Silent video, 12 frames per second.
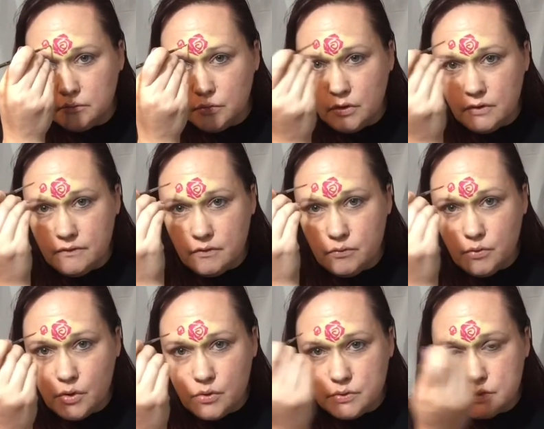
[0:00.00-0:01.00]
more of a
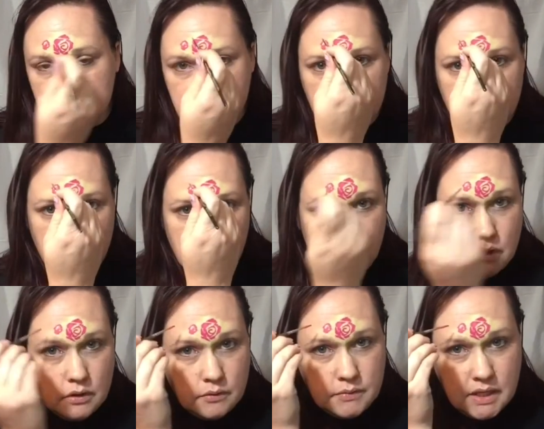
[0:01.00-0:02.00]
rose,
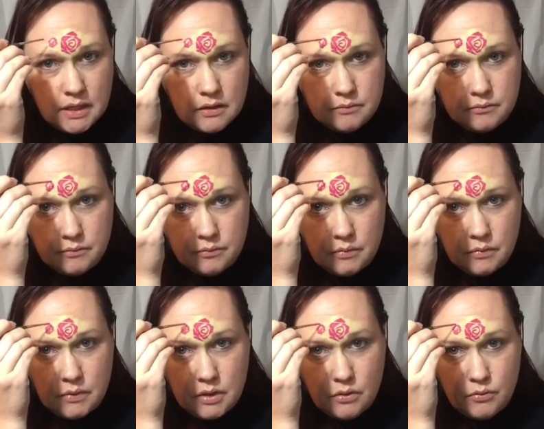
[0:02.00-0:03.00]
like a
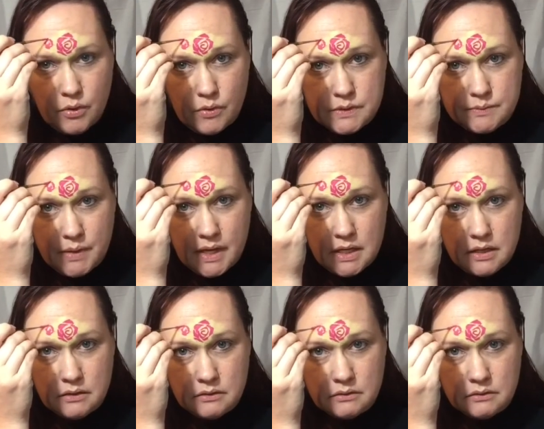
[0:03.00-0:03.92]
little rose bud.